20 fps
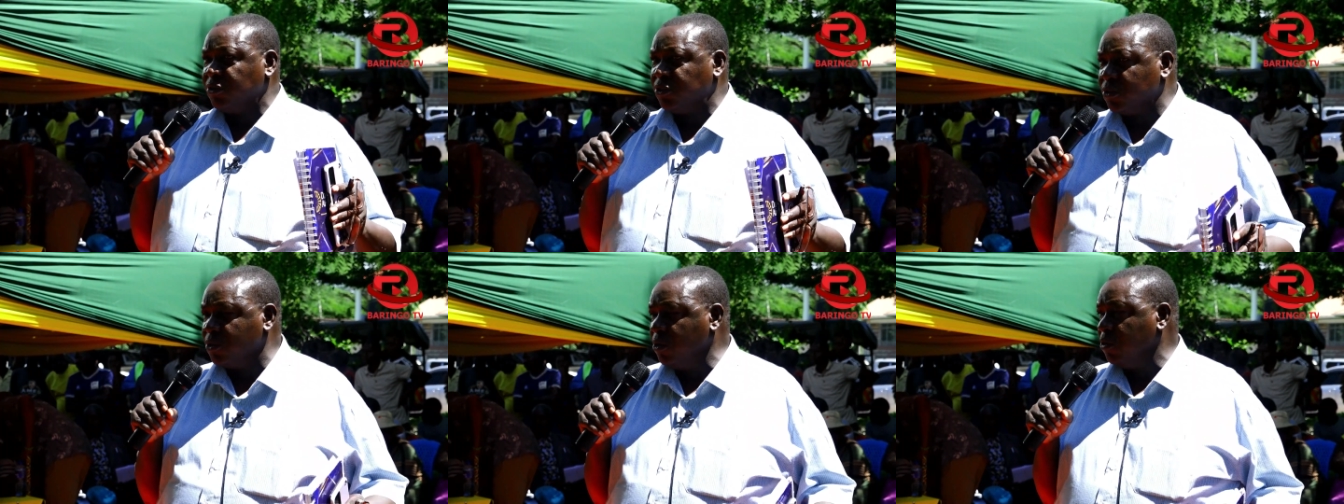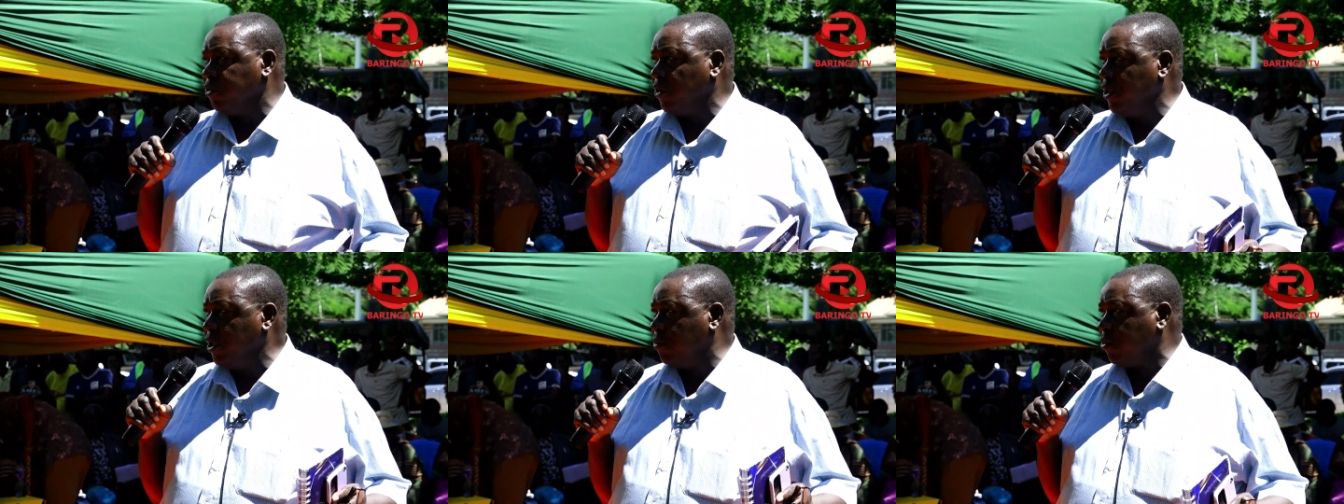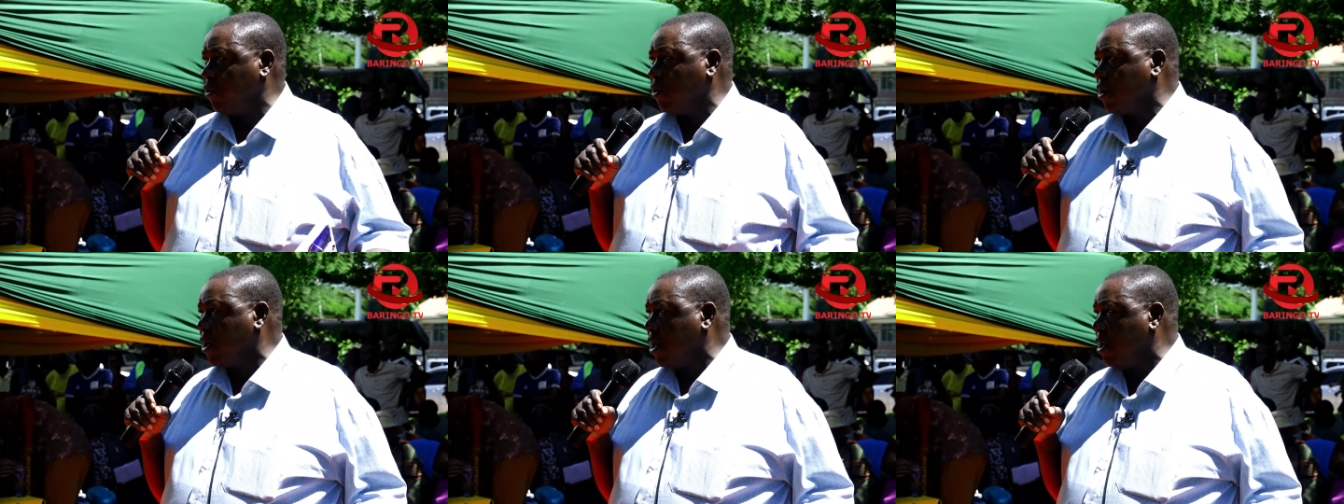school feeding
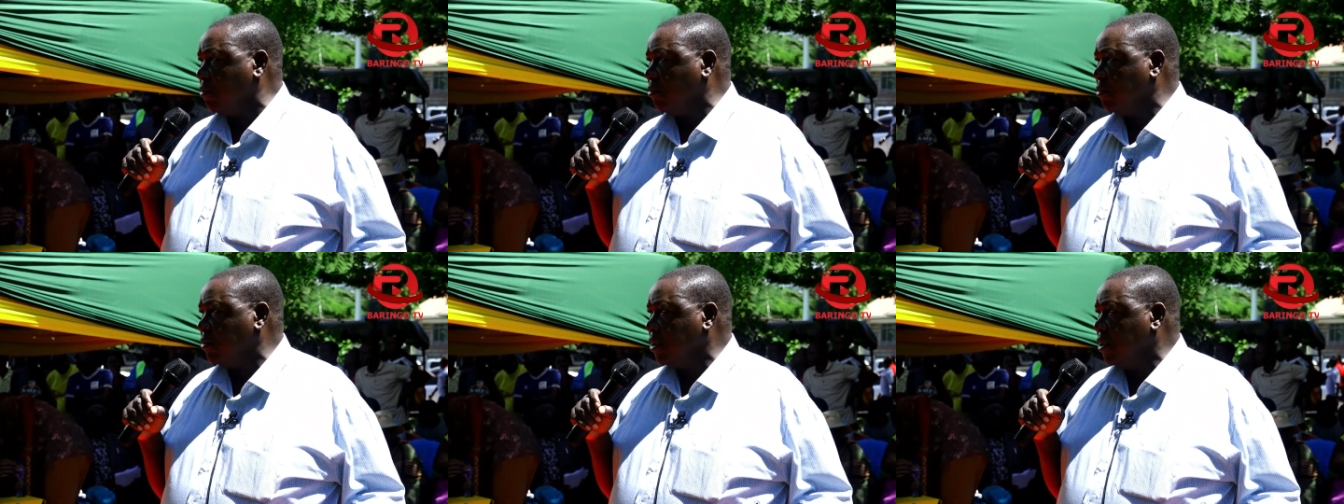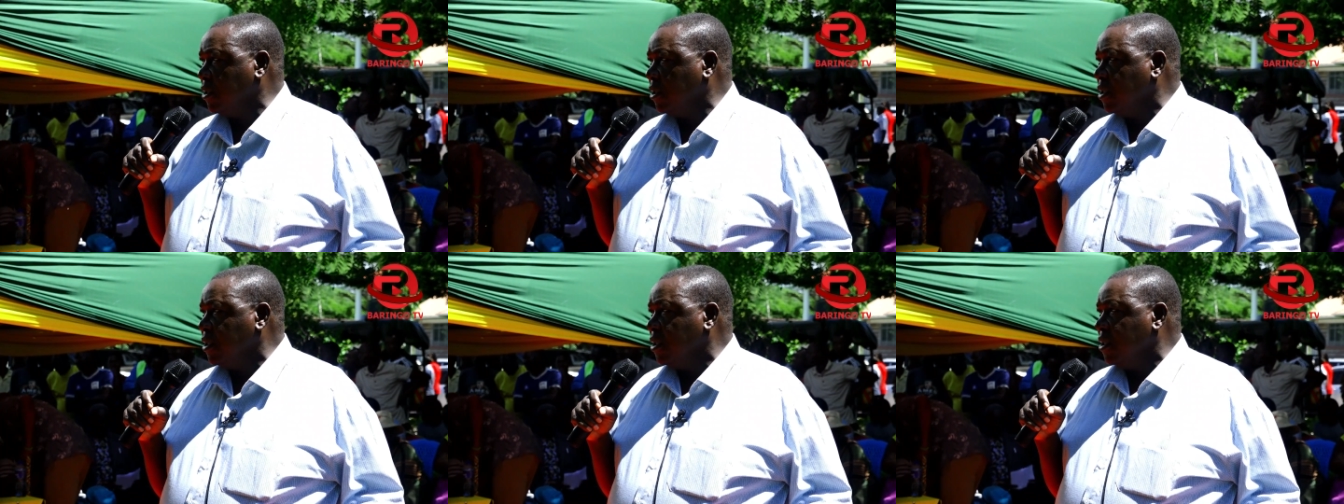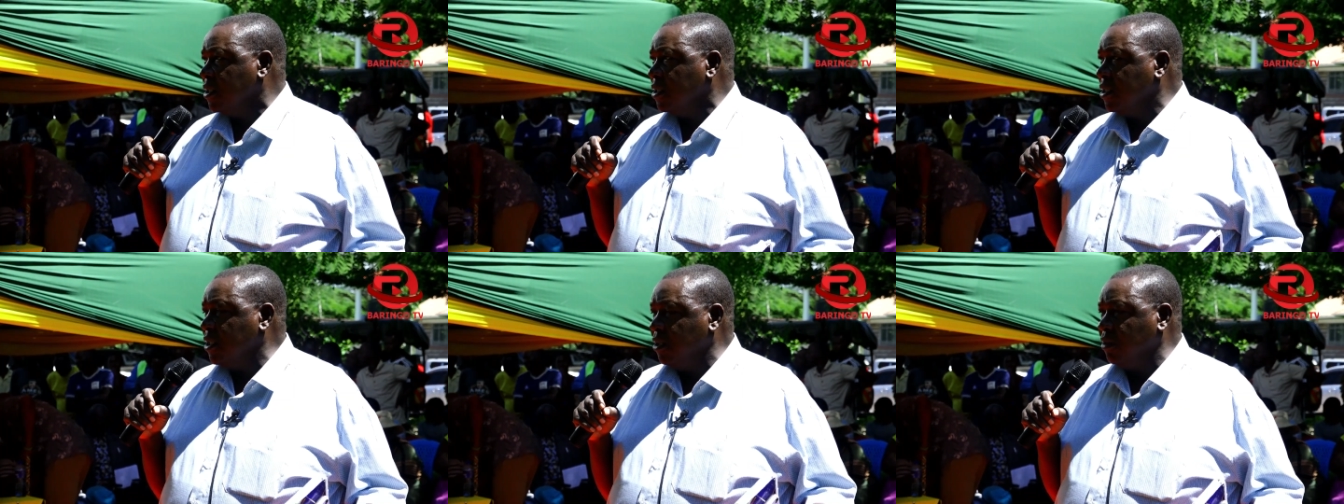program,
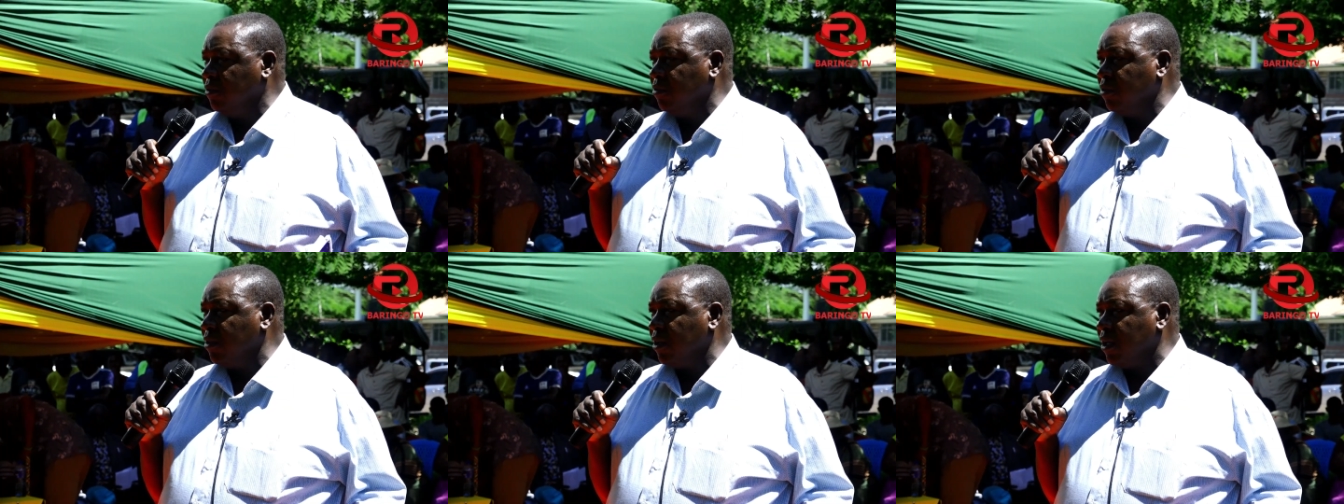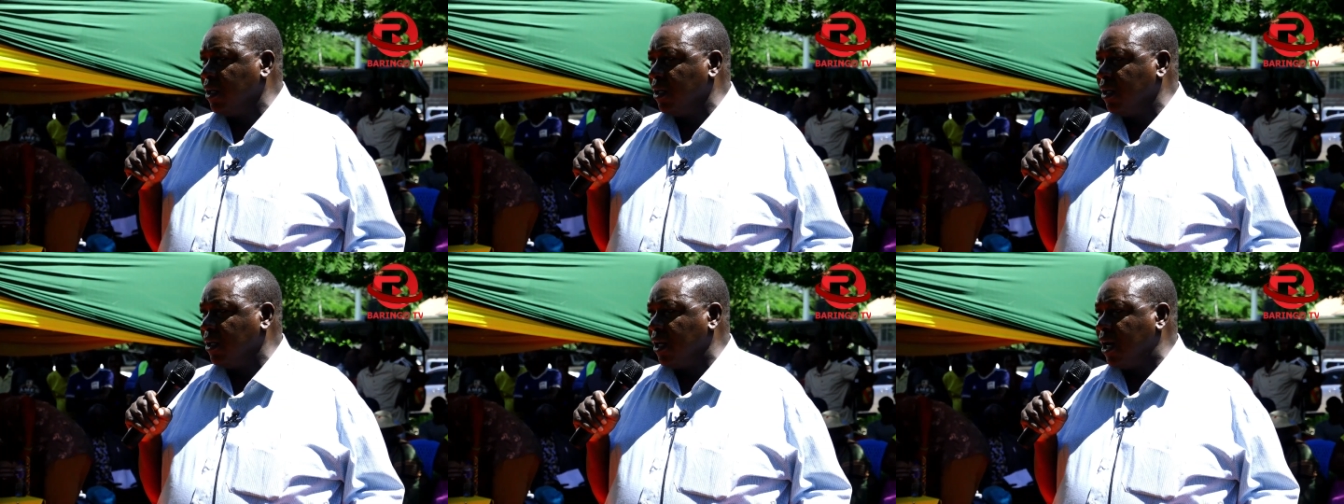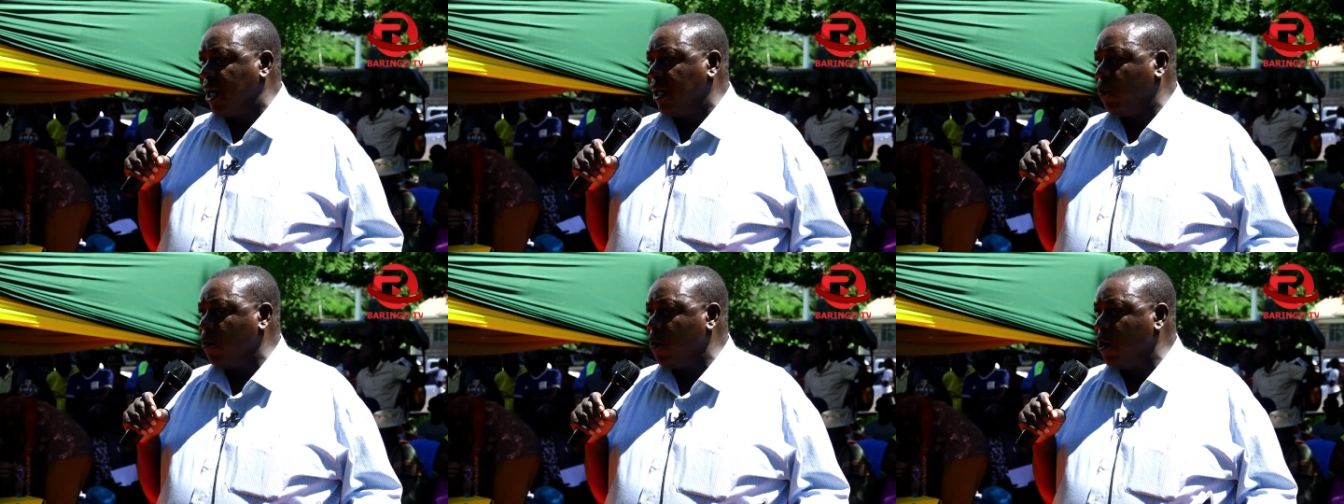give
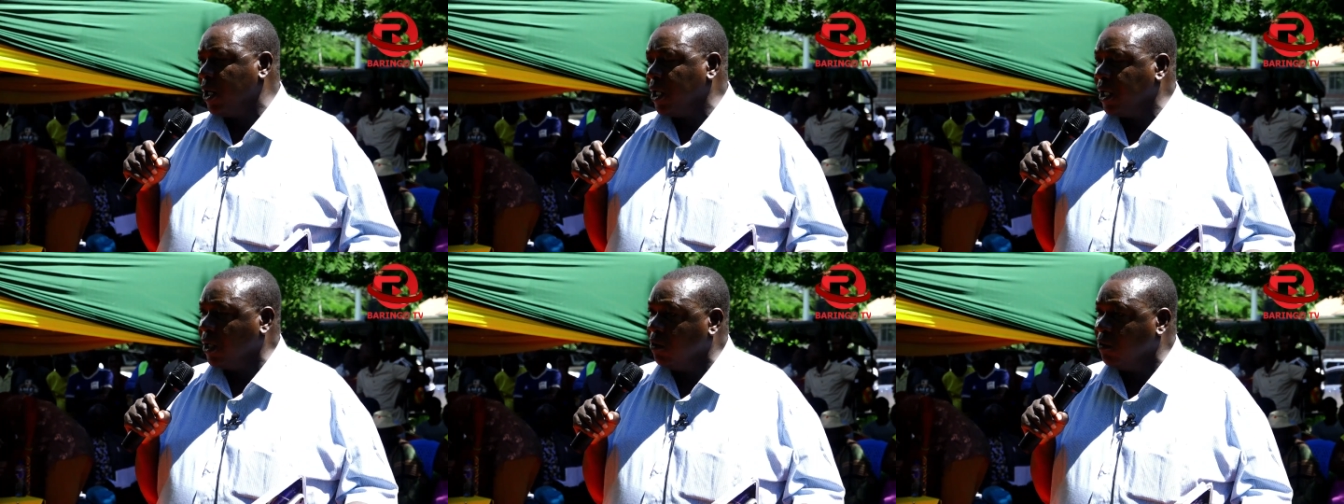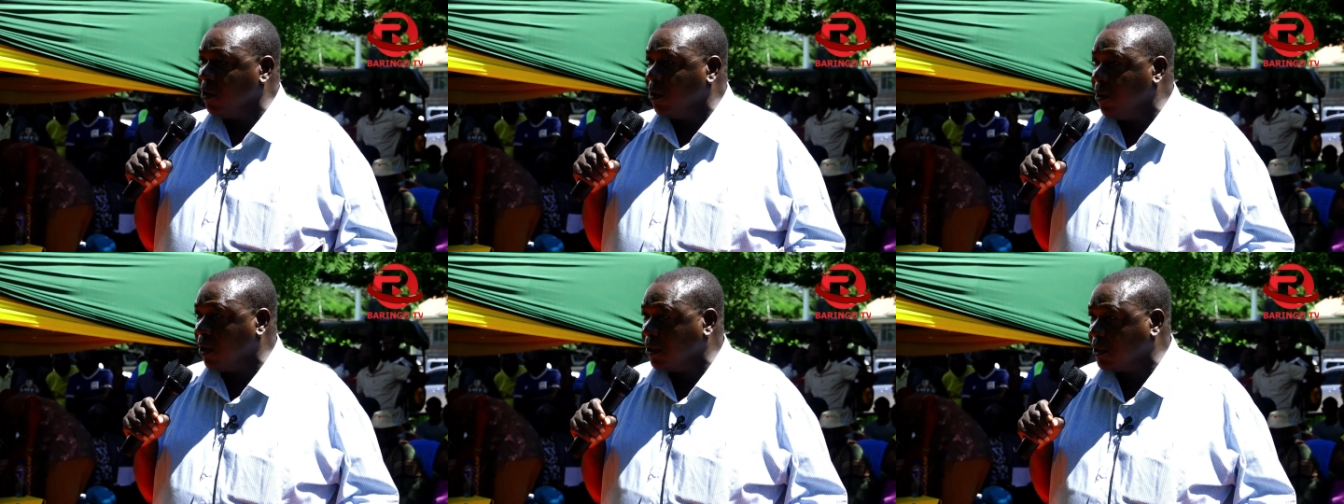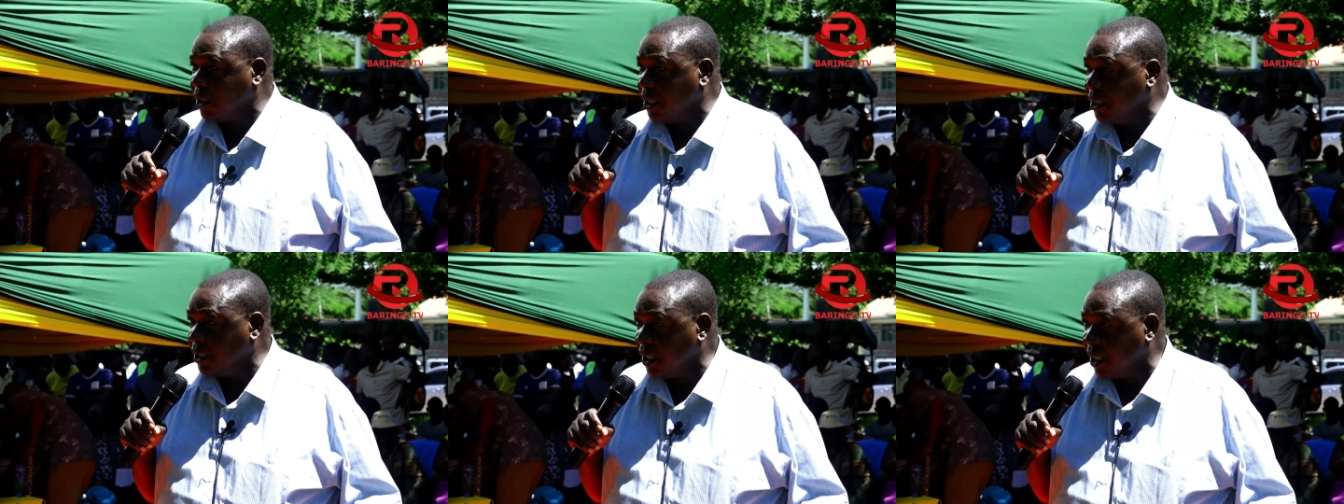a warning of
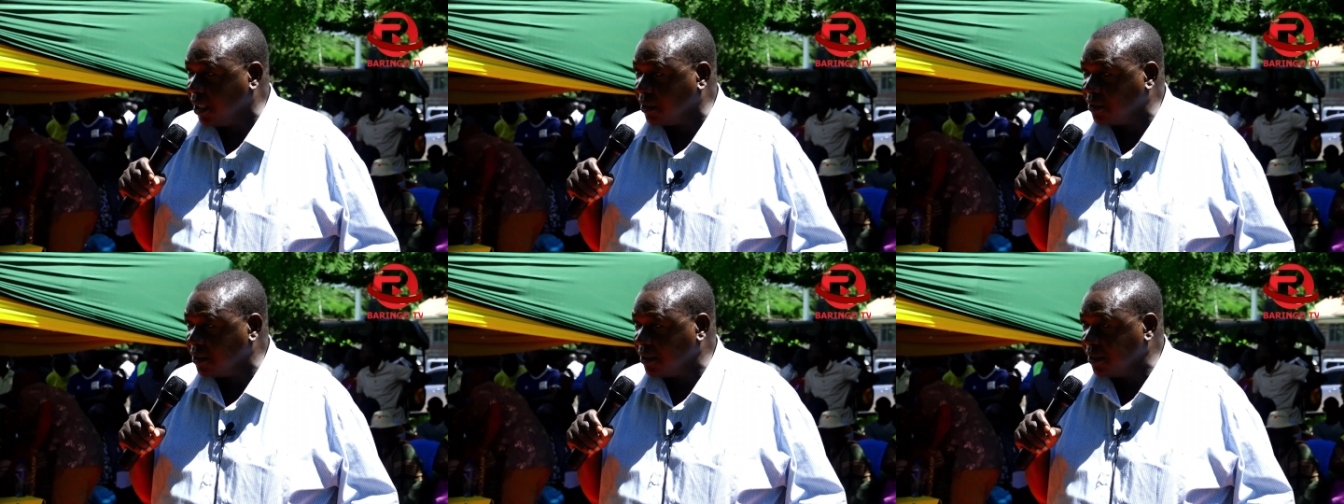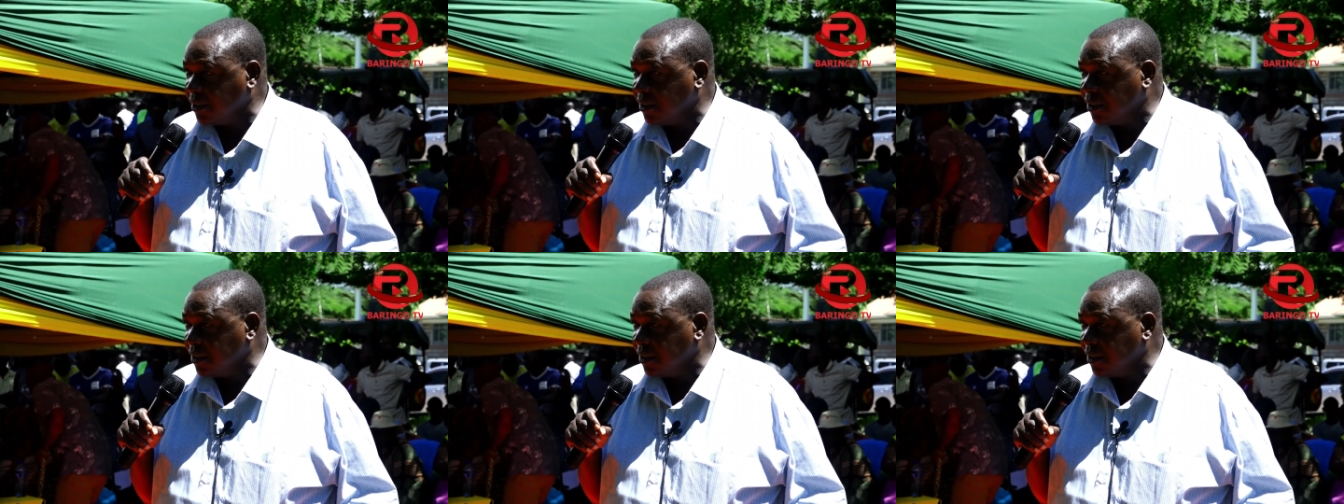about 10 years